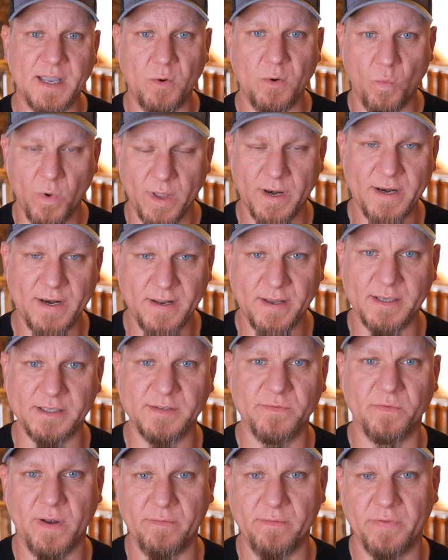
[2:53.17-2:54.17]
and what it
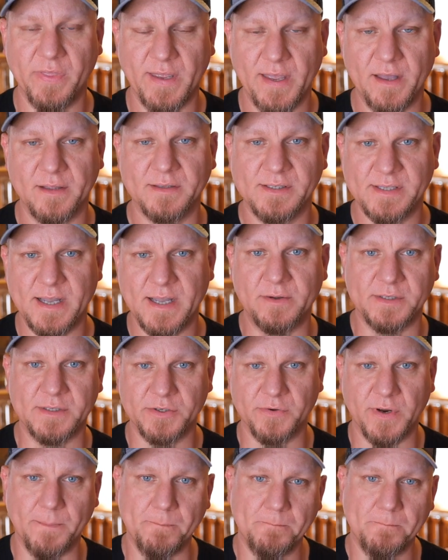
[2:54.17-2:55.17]
does for everything else
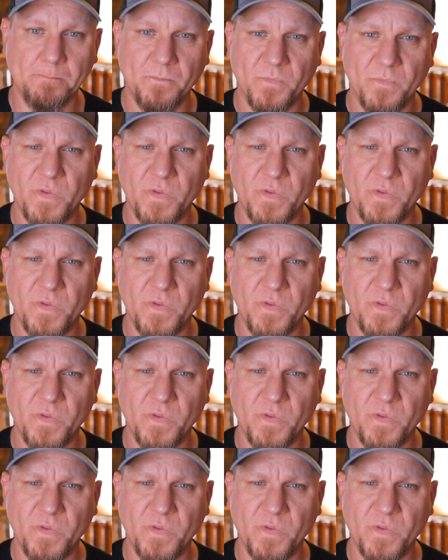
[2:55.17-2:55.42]
downstream.